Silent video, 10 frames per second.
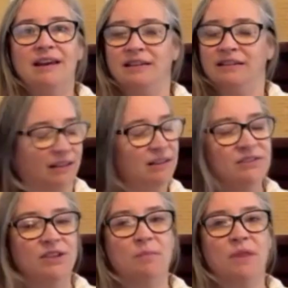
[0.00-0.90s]
a little
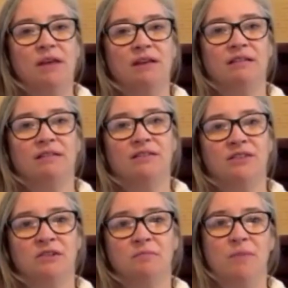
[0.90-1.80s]
something
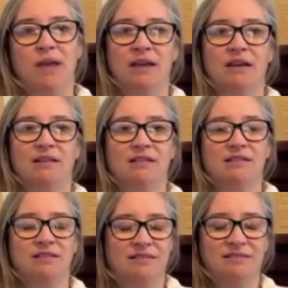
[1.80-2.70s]
to make it